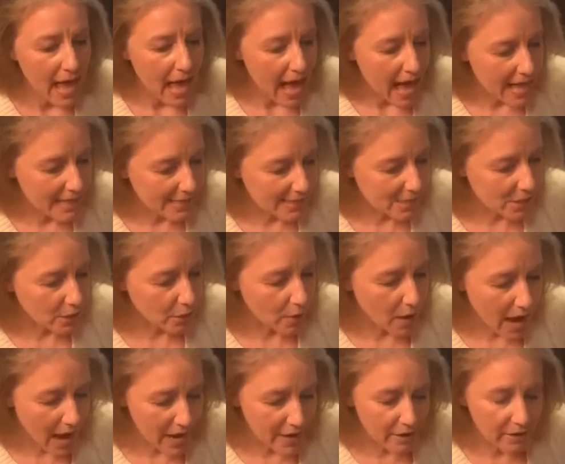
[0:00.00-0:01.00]
And so
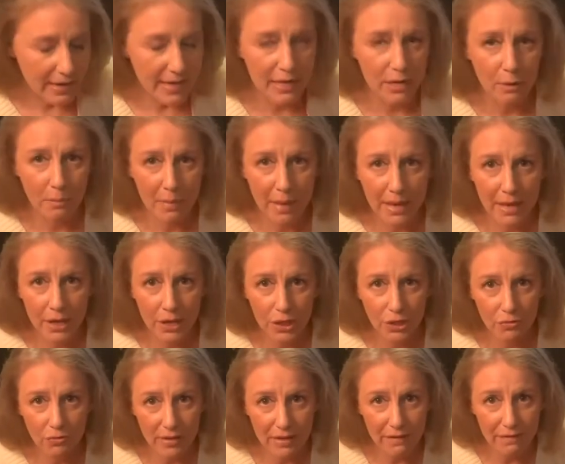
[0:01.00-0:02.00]
higher in
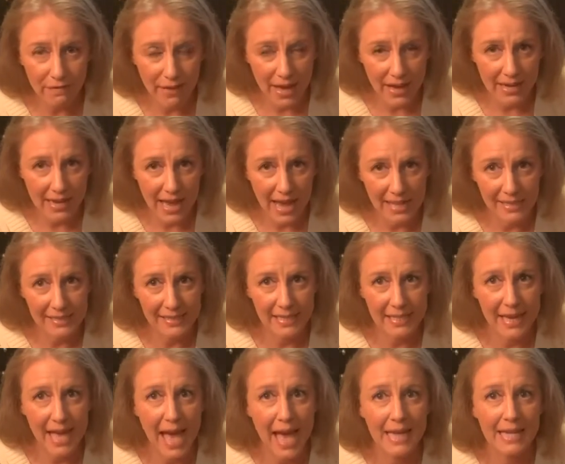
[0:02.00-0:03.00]
omega-3 fatty
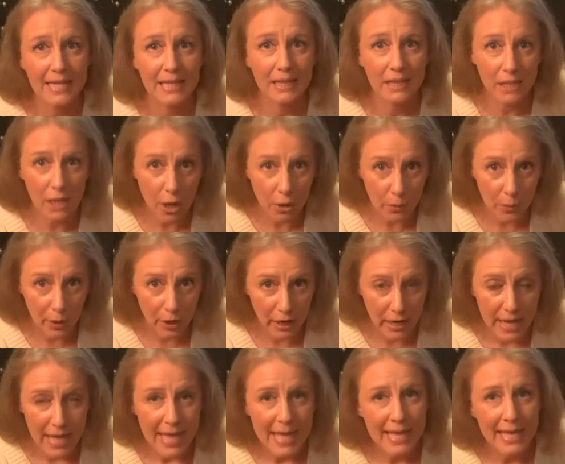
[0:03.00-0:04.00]
acid and lower
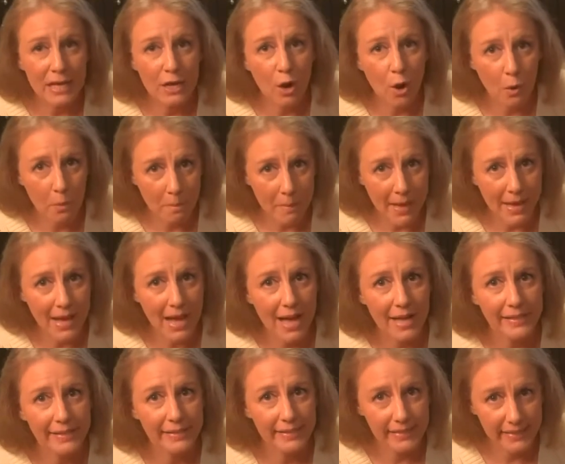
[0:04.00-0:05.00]
in
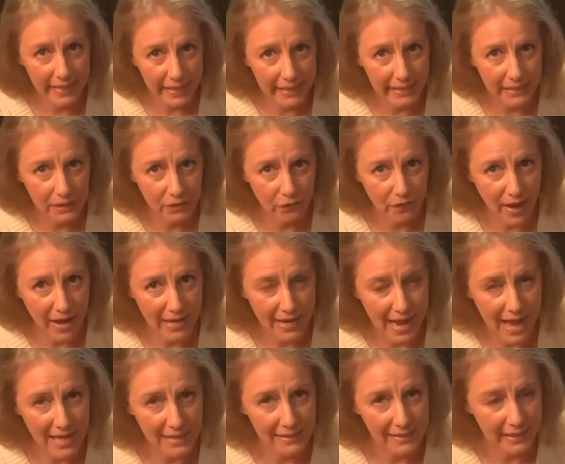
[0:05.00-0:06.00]
omega-6 fatty
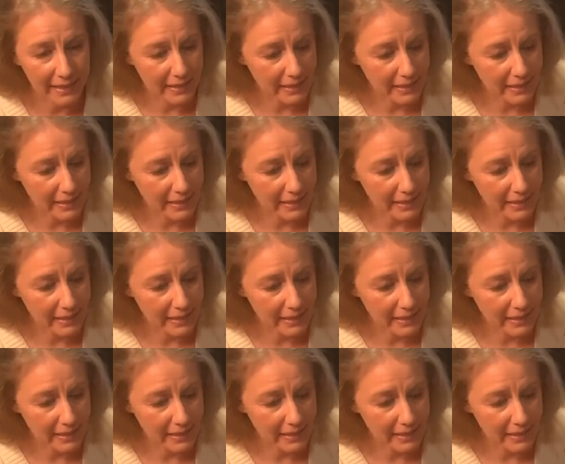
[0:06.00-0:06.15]
acid.